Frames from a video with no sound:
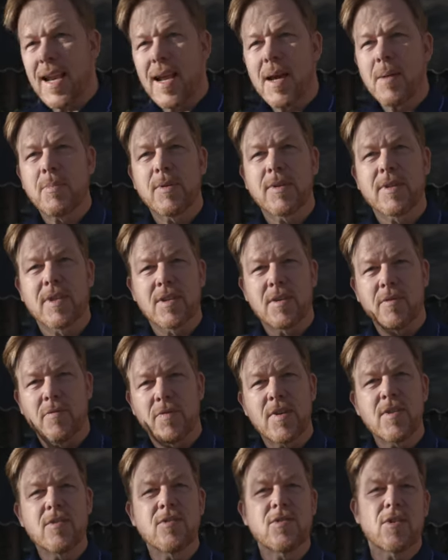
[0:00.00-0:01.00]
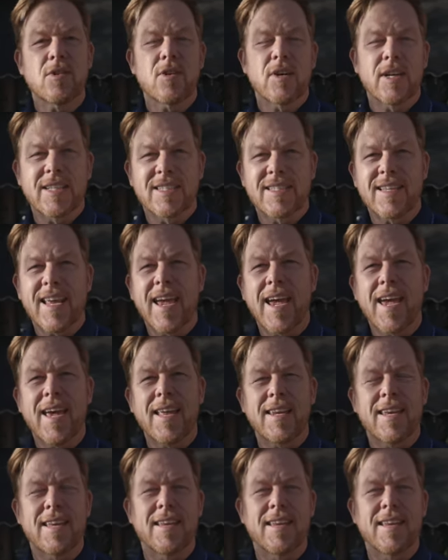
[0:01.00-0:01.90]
up with a diffuser and a stand,